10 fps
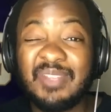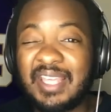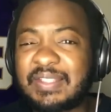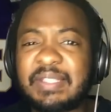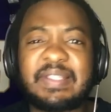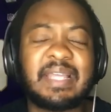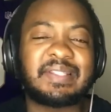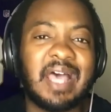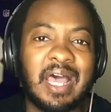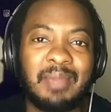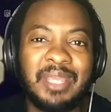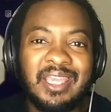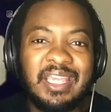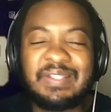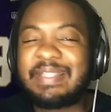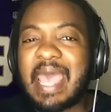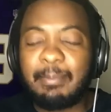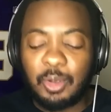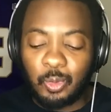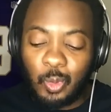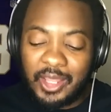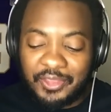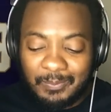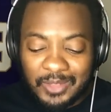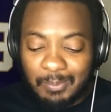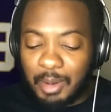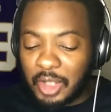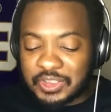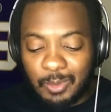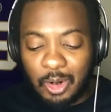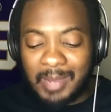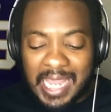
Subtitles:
and since that time, he's dabbled with Baltimore,